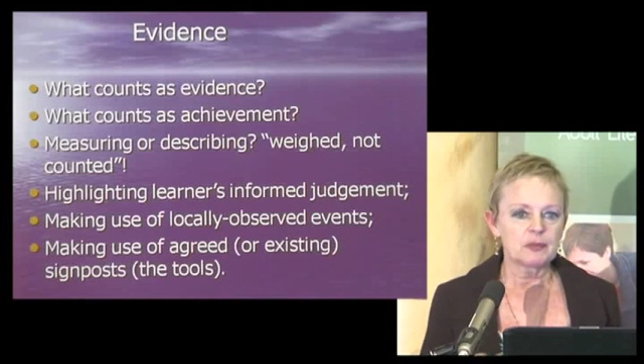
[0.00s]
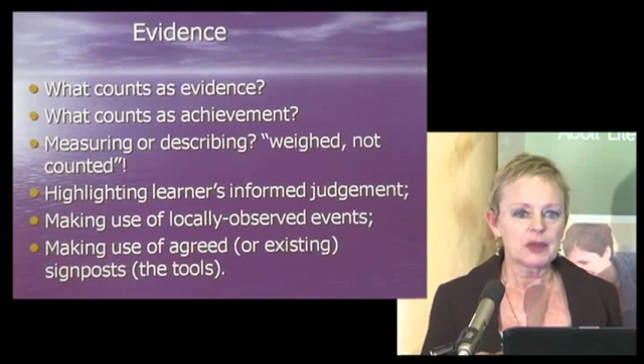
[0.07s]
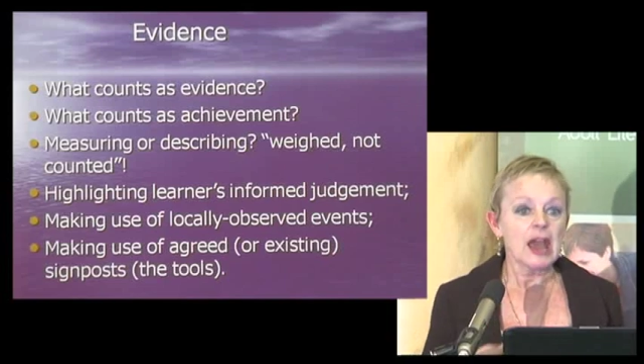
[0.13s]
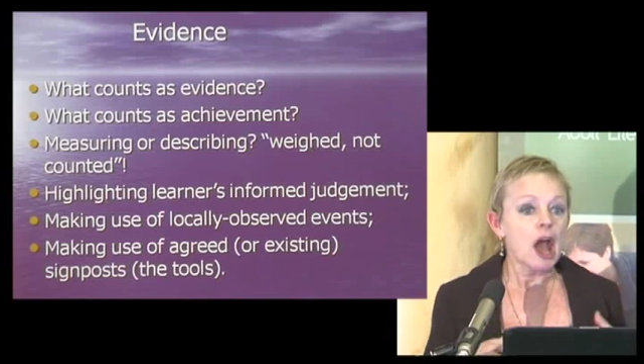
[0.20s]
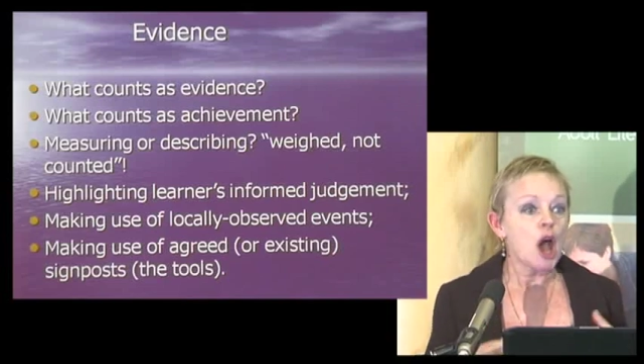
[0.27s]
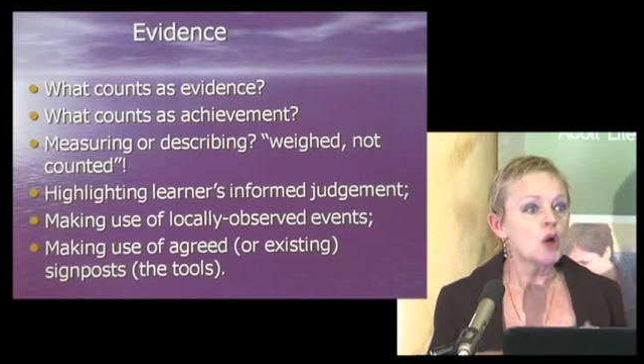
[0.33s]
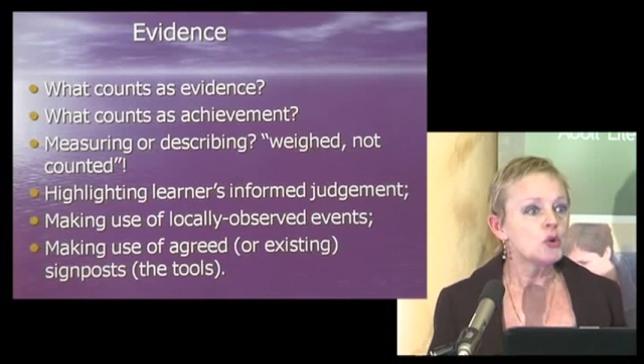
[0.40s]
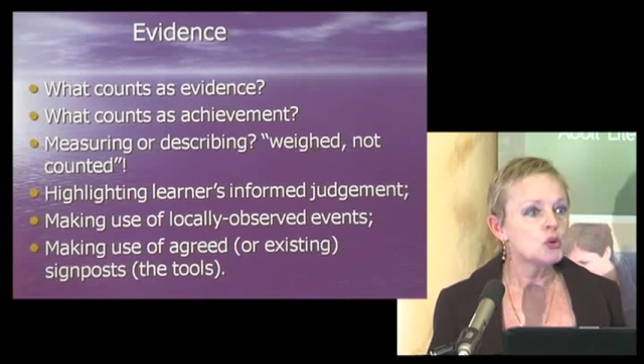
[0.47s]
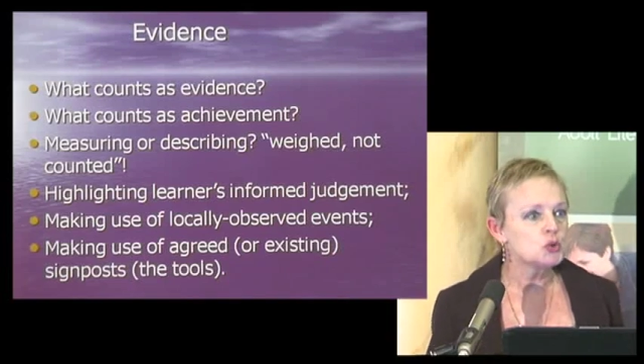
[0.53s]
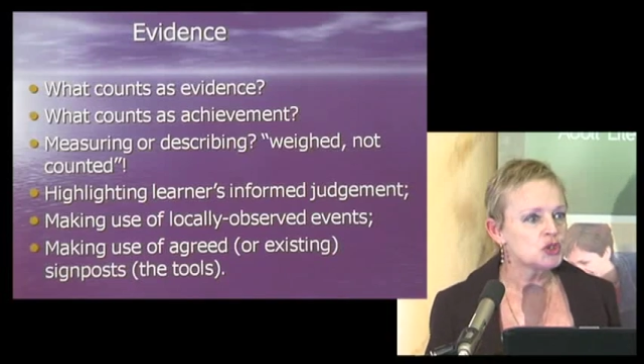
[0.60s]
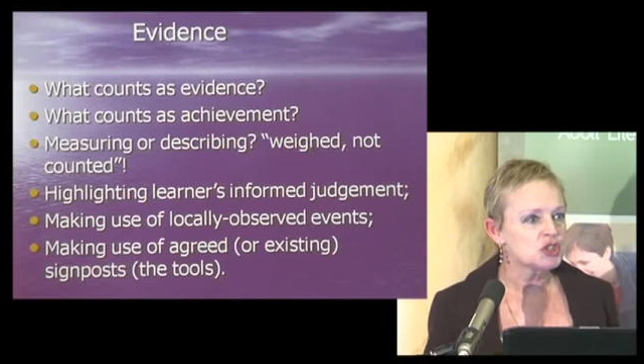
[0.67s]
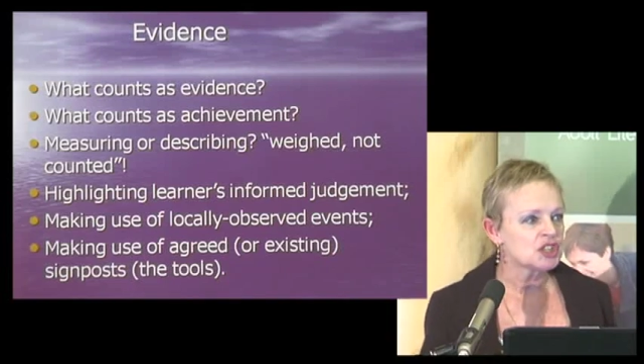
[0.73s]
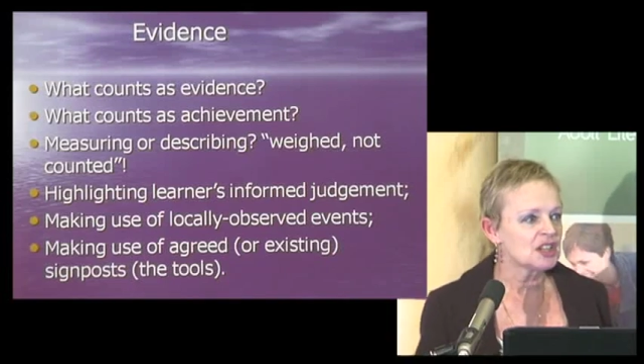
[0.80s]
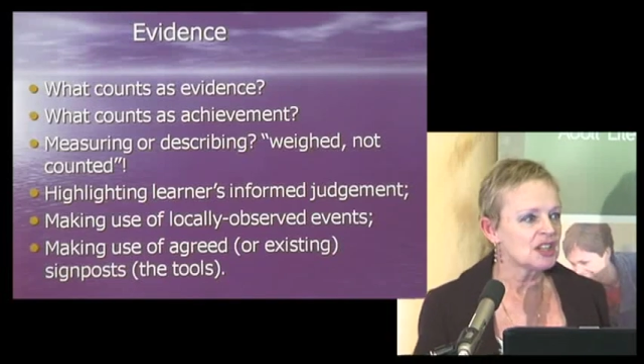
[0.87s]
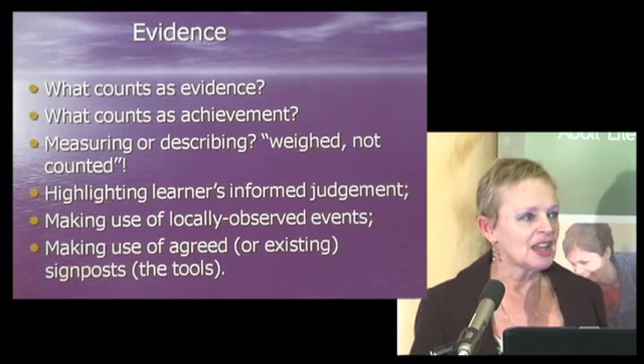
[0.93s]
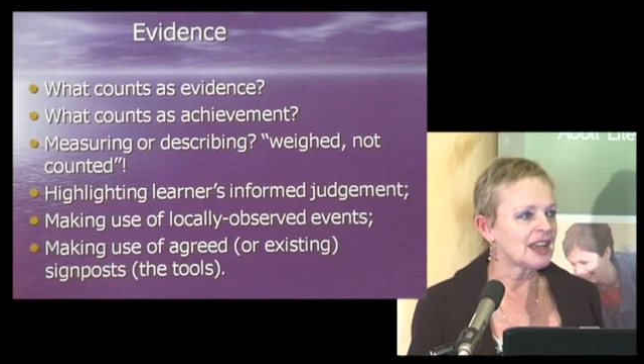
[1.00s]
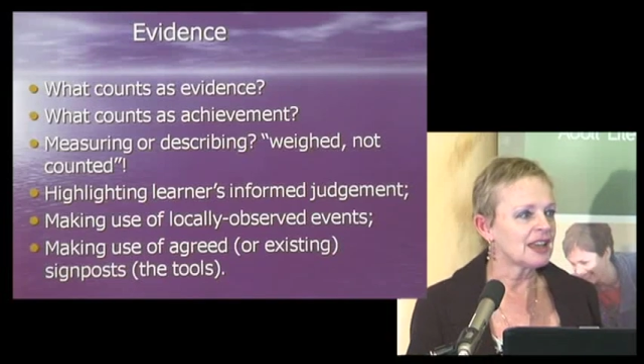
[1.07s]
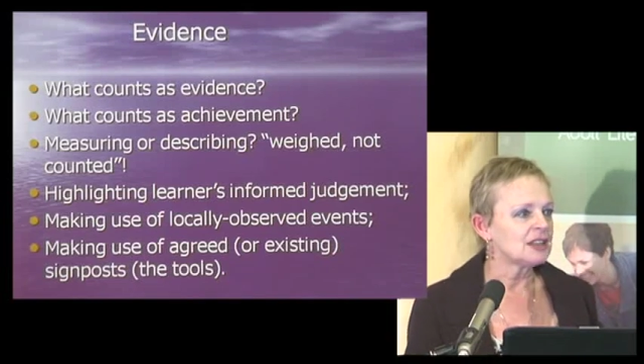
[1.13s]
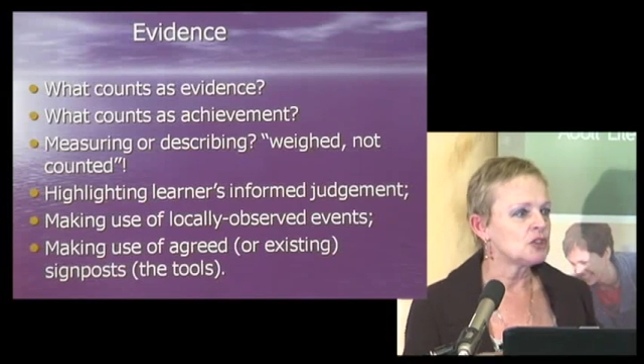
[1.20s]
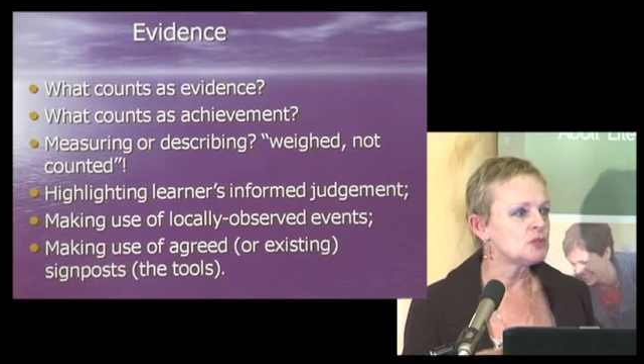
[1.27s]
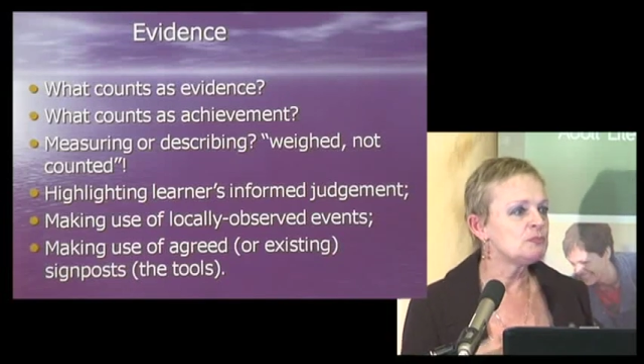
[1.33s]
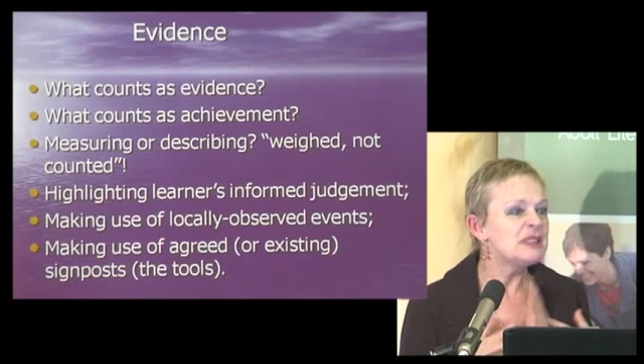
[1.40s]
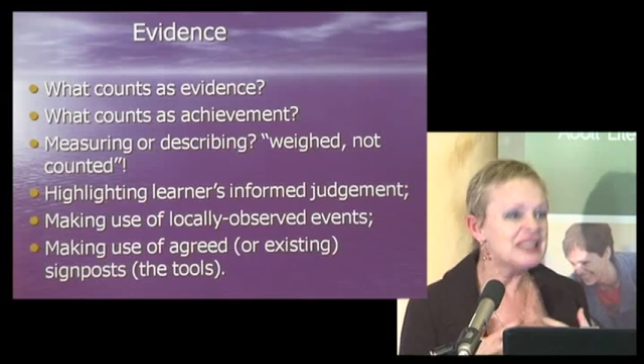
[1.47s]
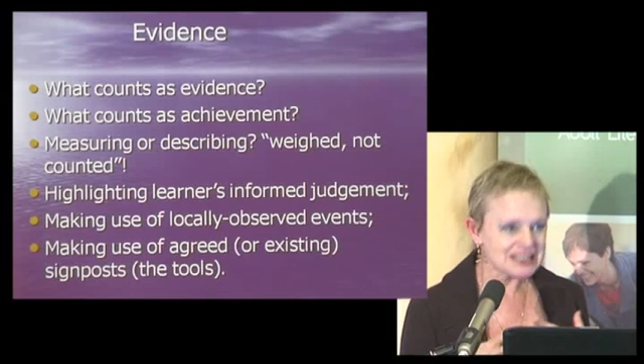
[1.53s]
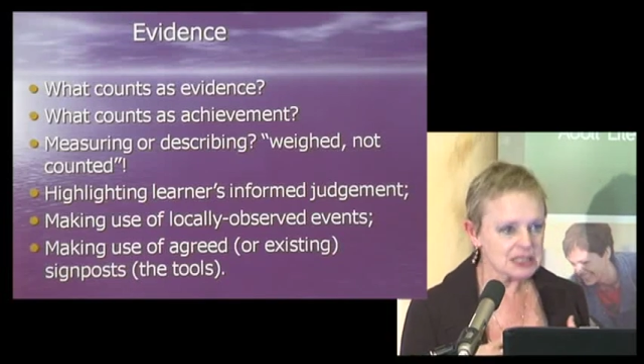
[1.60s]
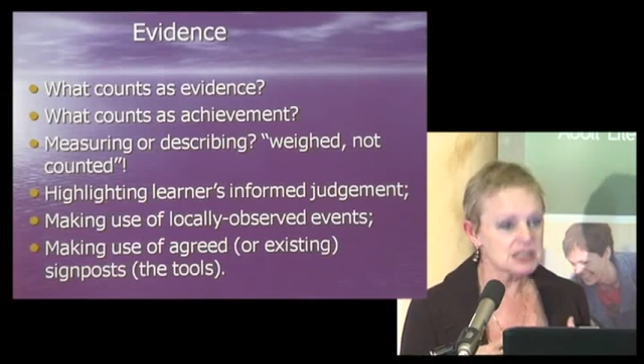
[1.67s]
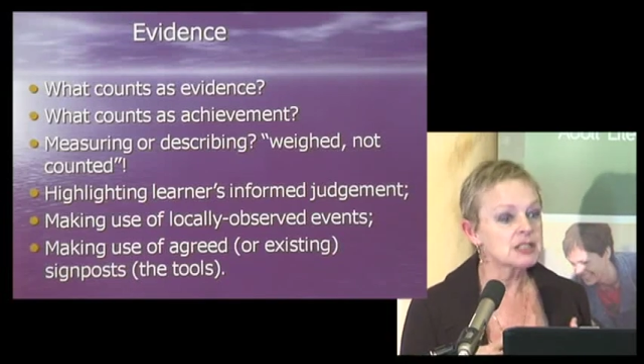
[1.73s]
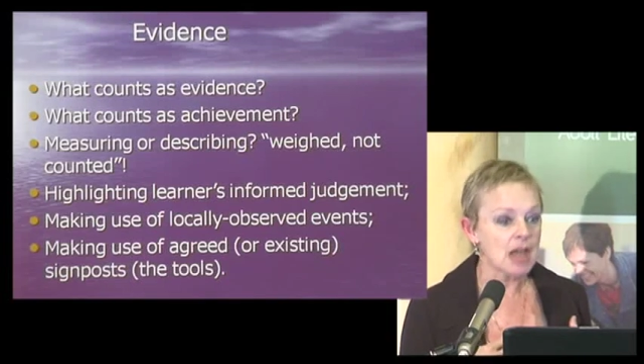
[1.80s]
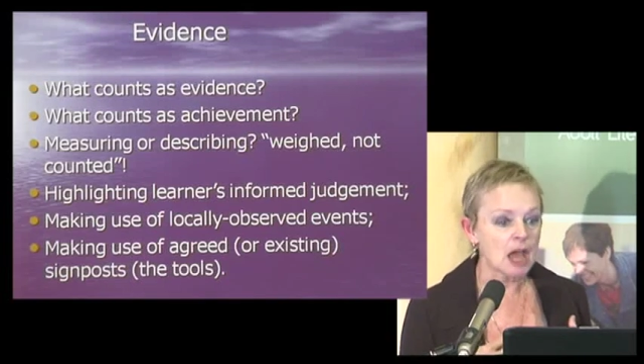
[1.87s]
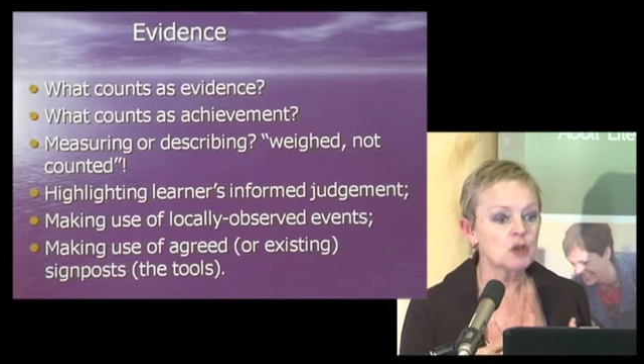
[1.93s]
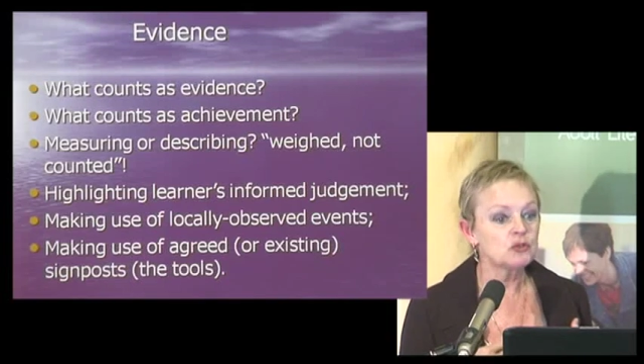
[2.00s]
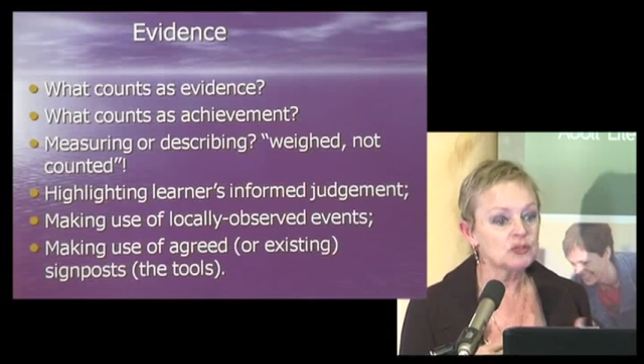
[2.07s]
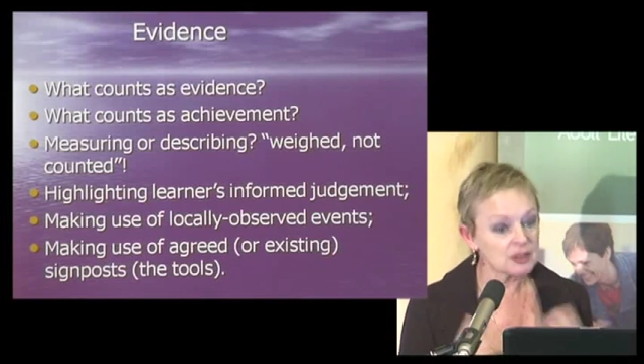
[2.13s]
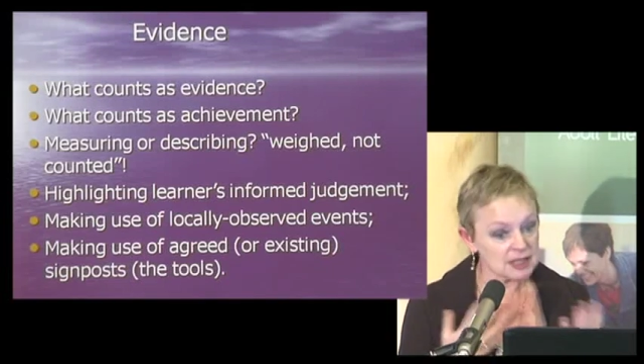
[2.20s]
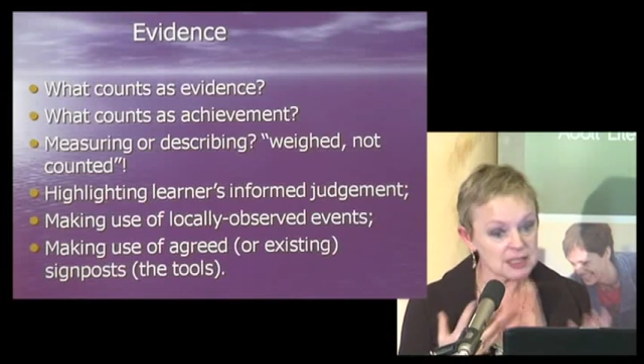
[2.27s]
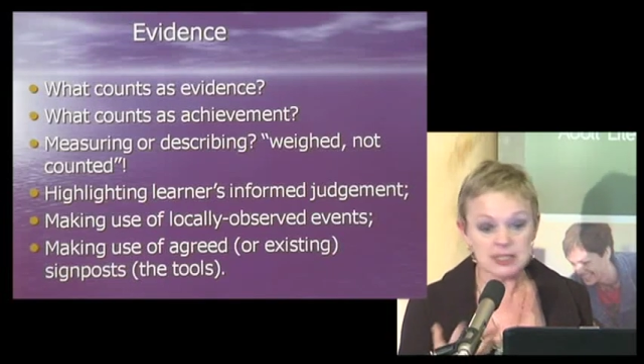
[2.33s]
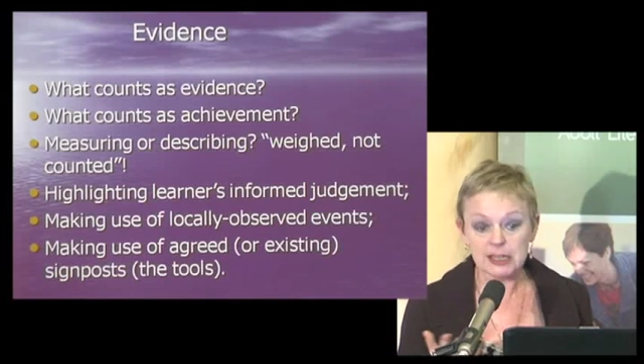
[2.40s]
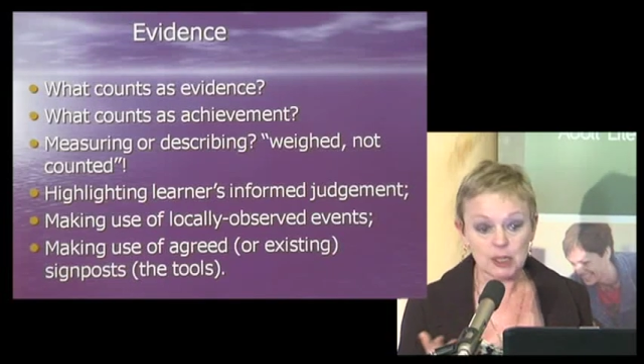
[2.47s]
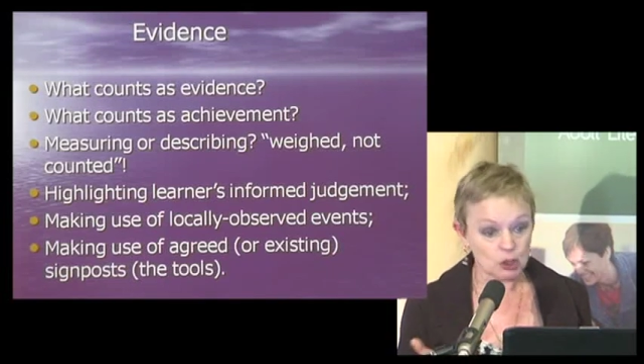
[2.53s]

cowed and beaten down that they